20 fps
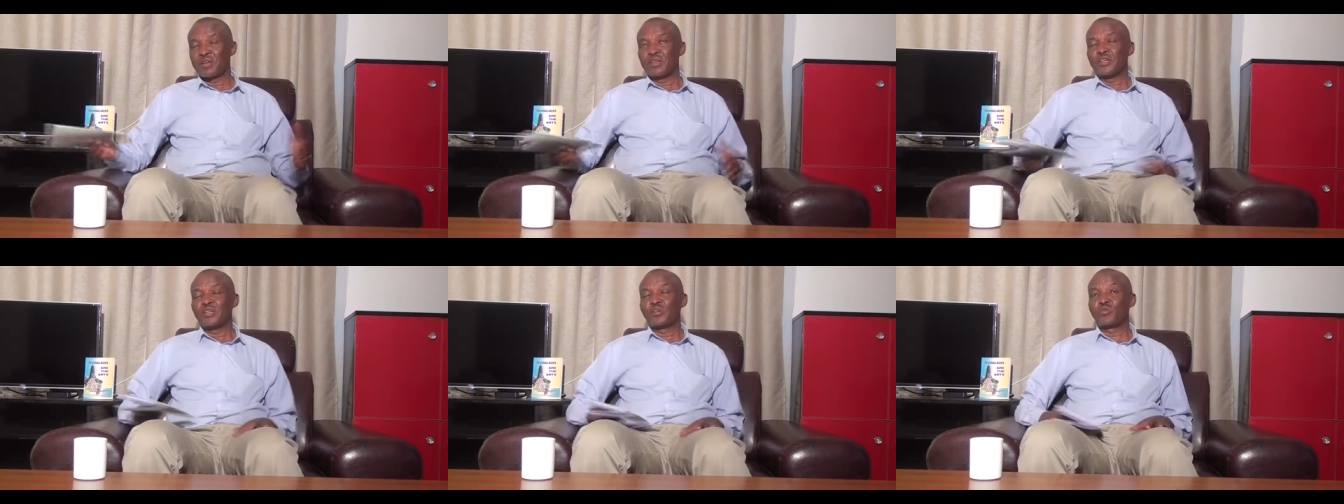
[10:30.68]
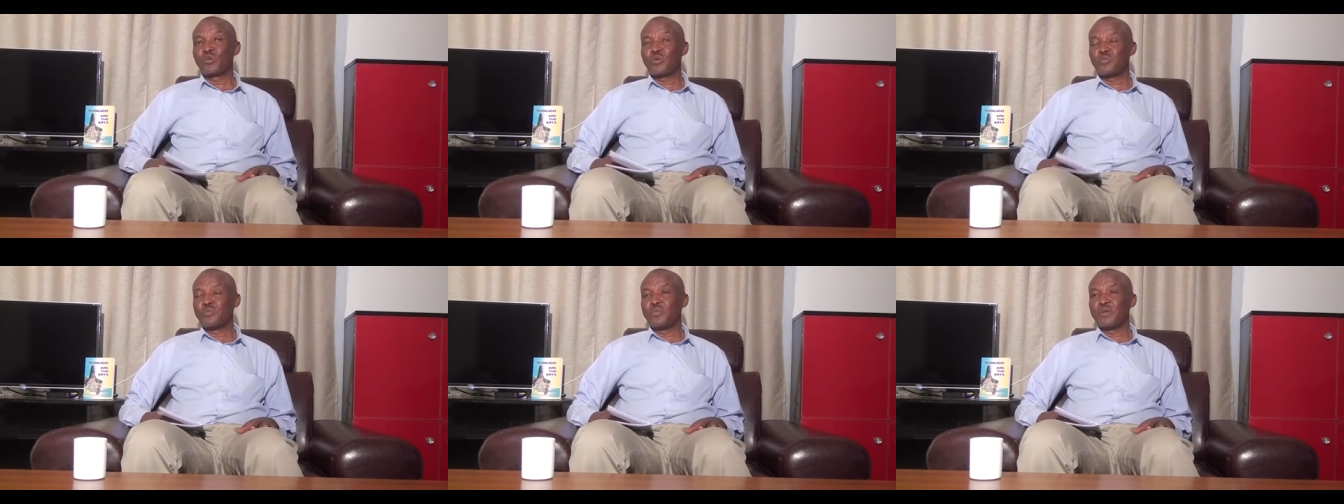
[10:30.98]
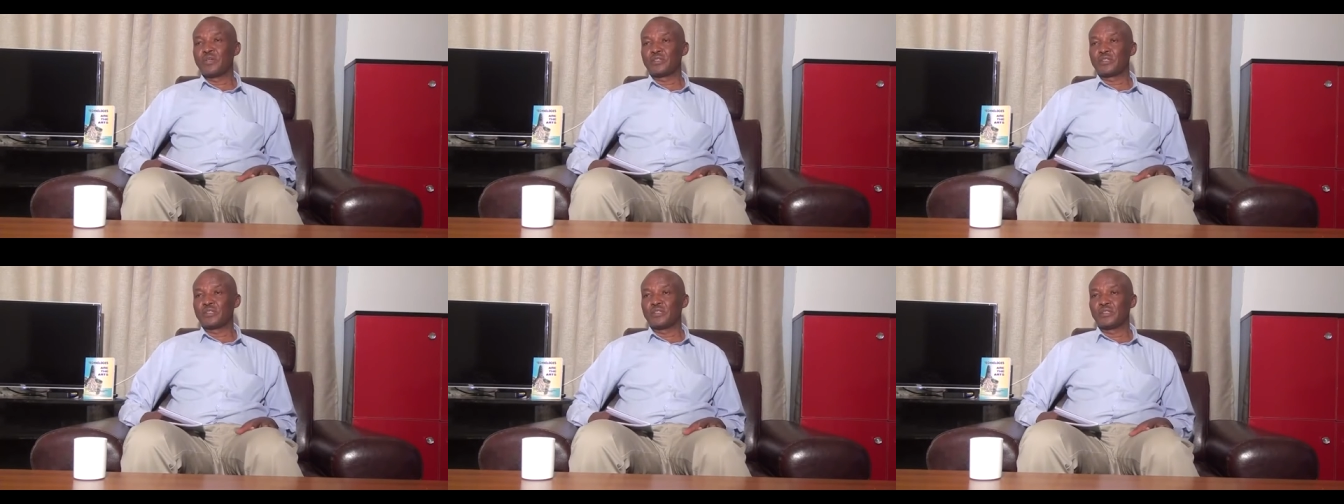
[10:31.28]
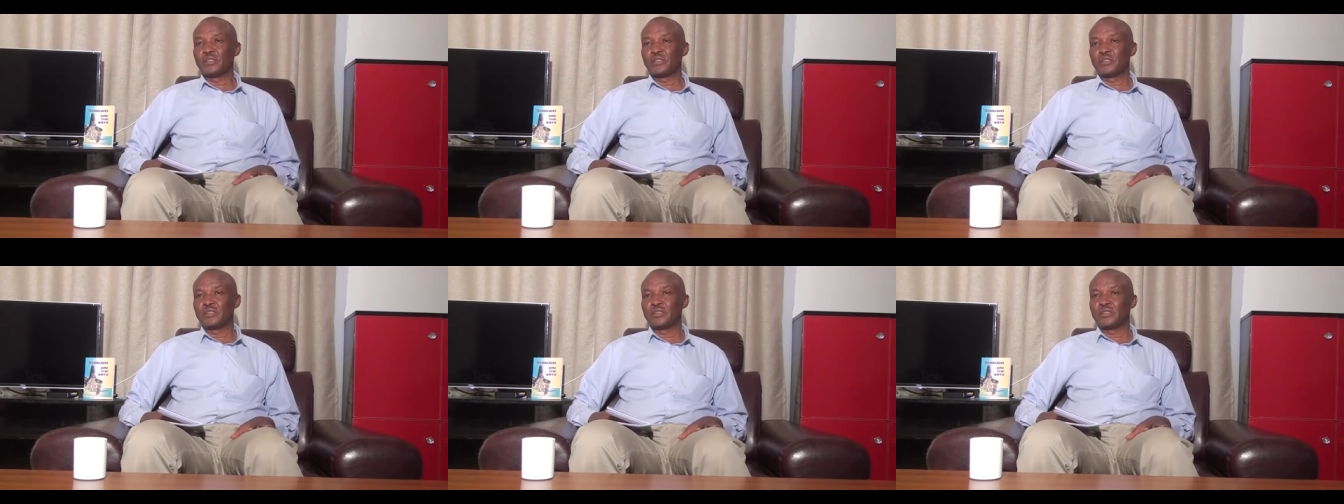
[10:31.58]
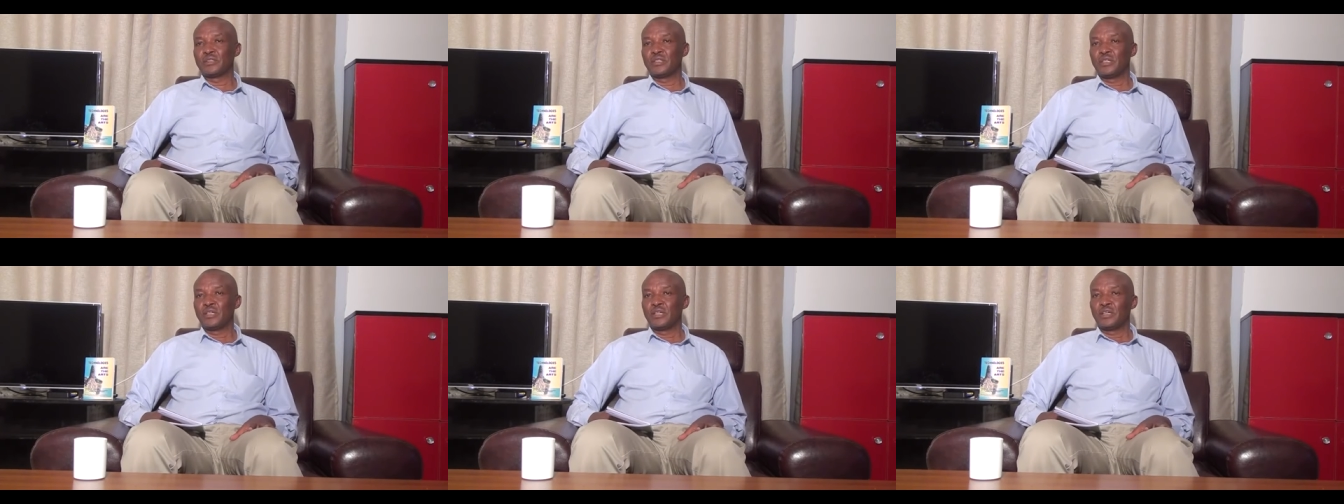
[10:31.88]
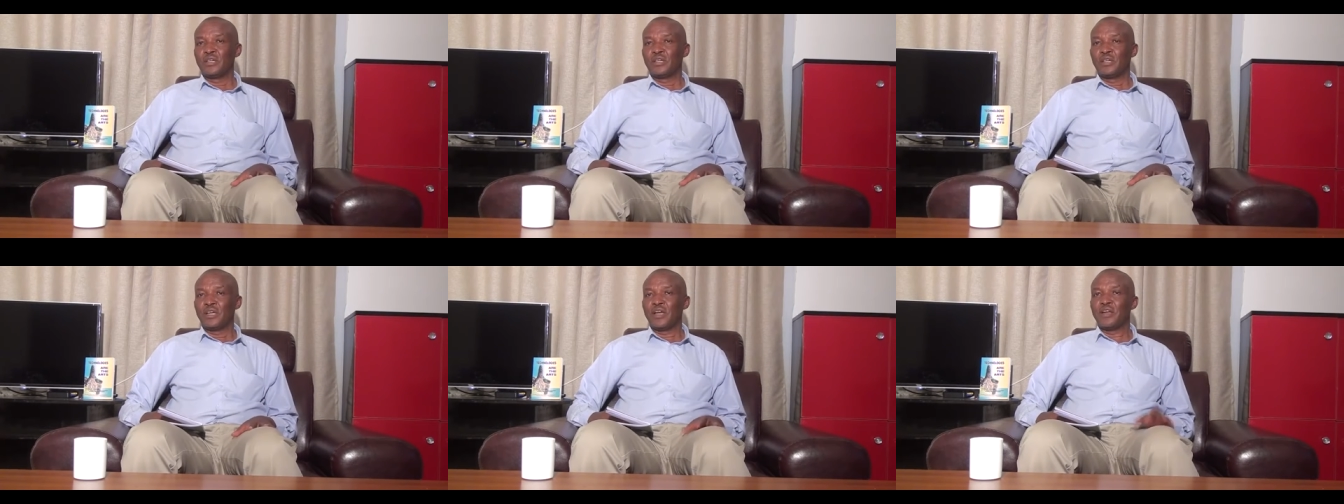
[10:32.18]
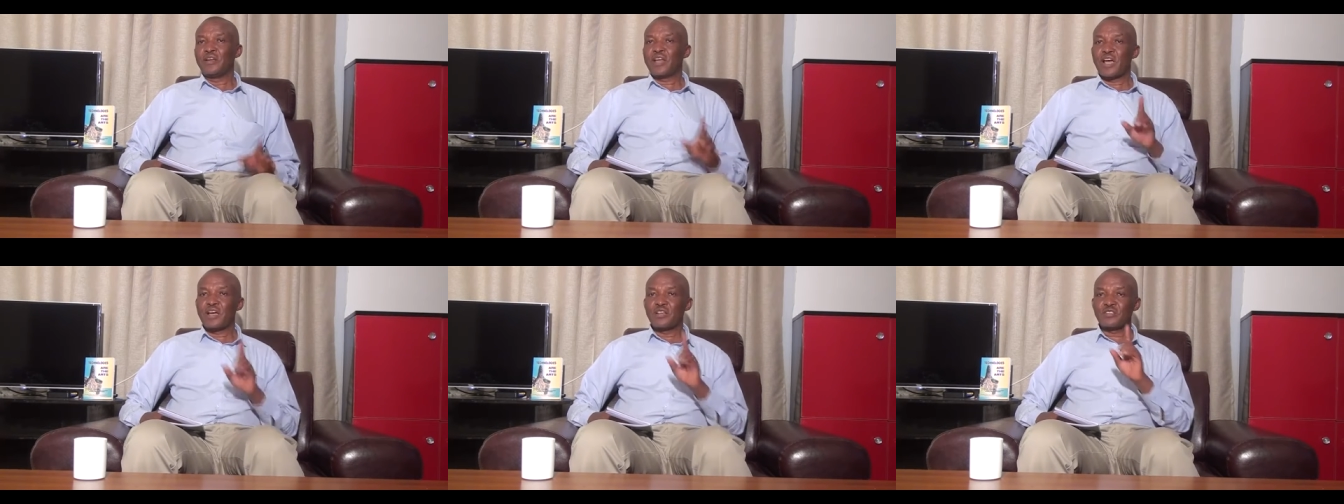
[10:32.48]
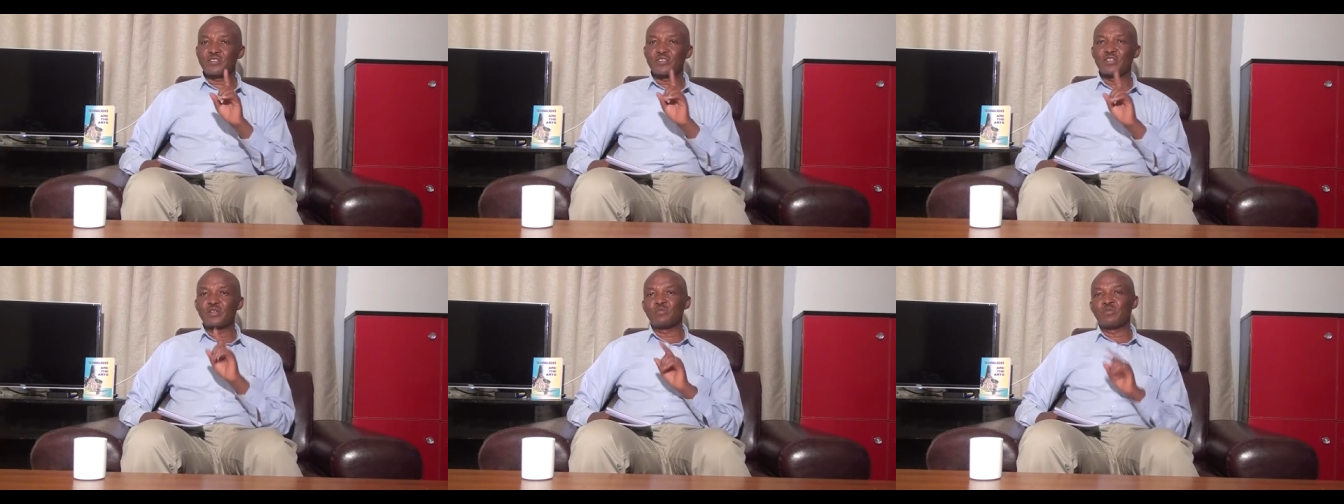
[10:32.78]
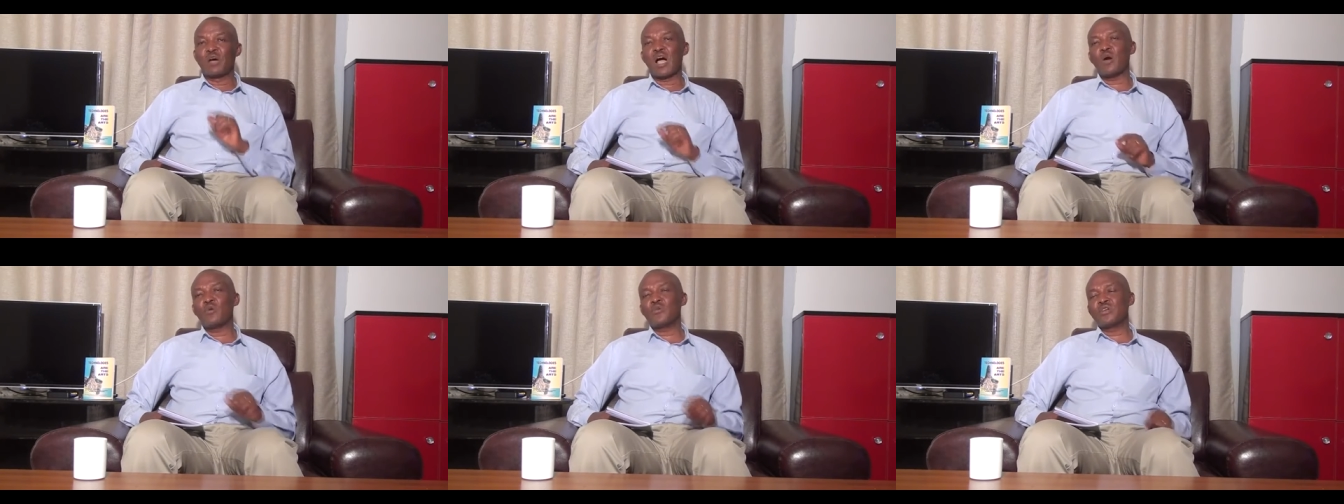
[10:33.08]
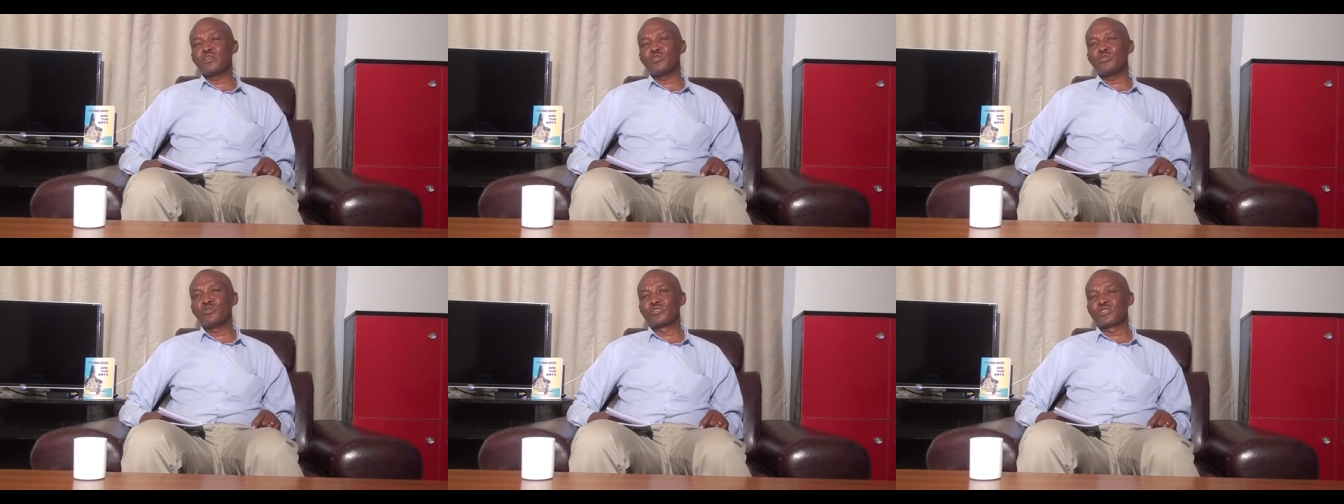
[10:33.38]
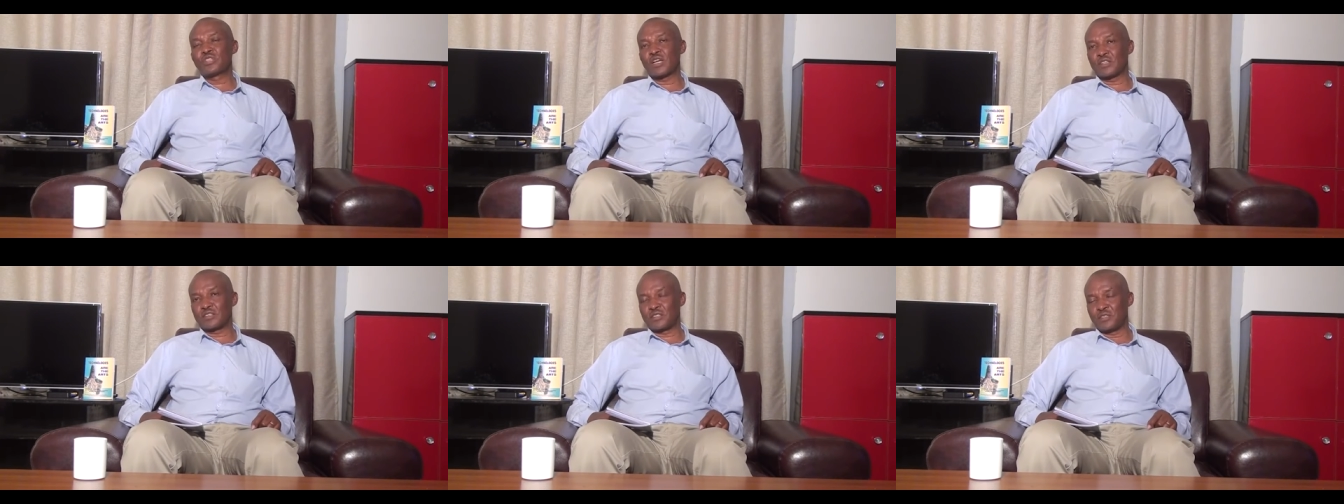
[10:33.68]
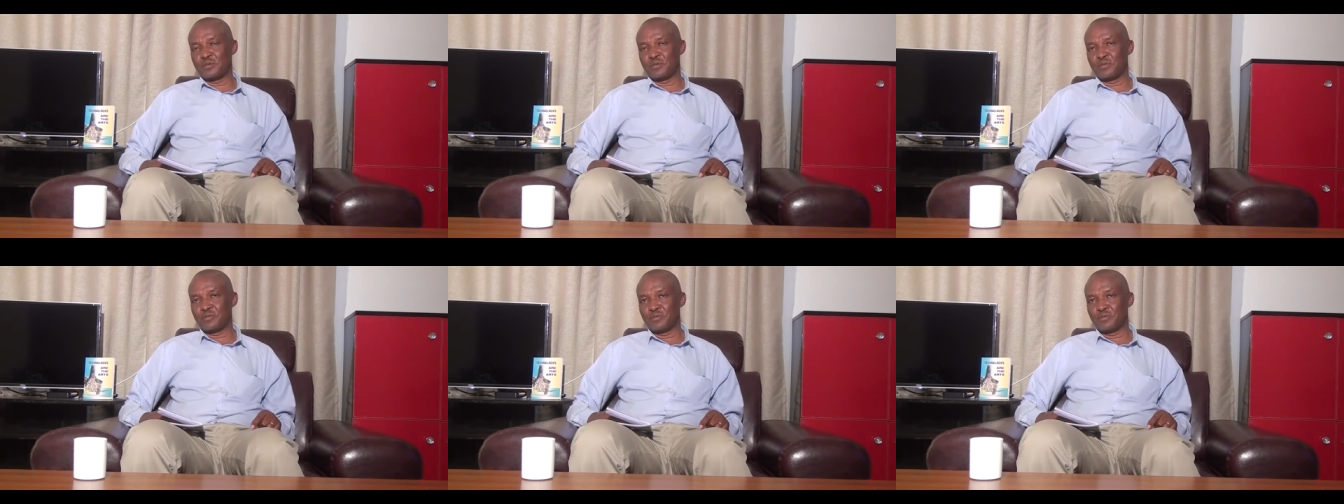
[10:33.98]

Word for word: equipment. And I asked him, How did you start?